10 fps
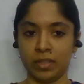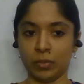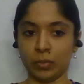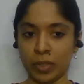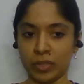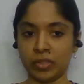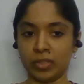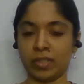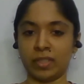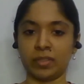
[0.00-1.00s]
The
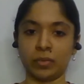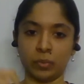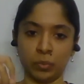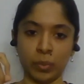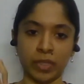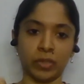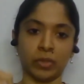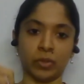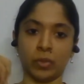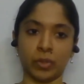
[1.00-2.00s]
question is when
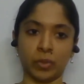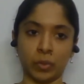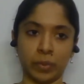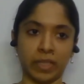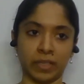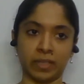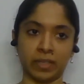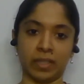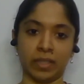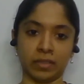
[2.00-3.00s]
you're going to
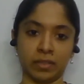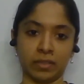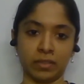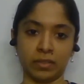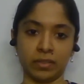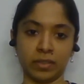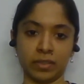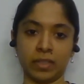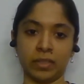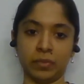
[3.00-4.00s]
awaken that
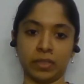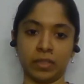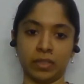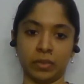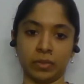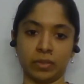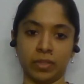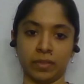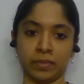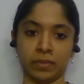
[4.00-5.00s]
seed within yourself.